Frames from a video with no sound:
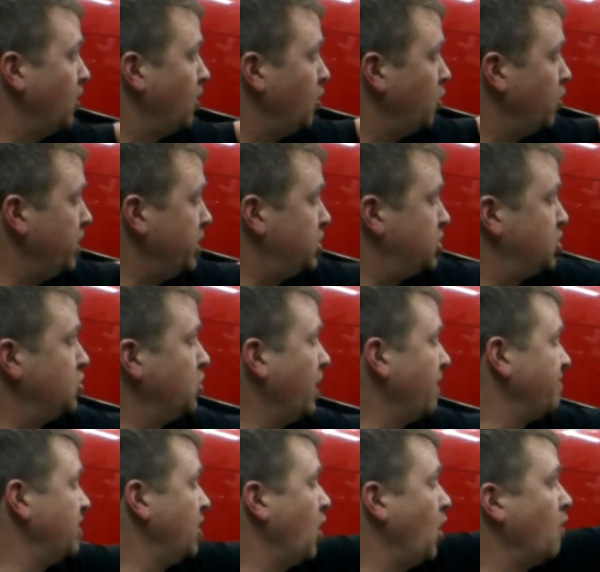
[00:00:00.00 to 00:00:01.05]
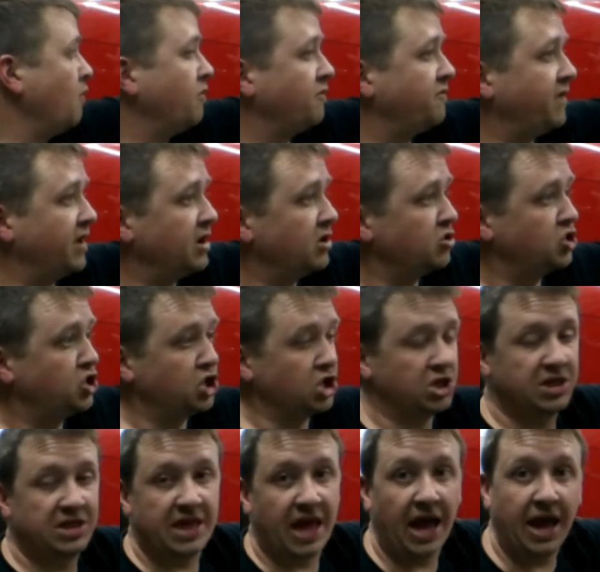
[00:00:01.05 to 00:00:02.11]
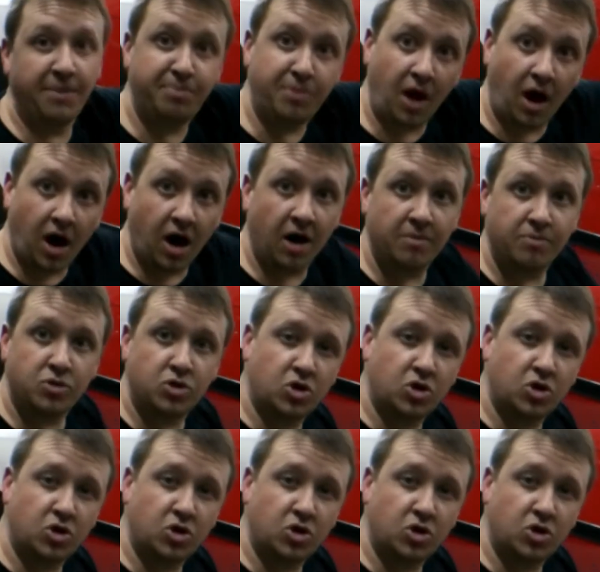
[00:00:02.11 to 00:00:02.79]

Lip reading: We do have the over fender just taped up,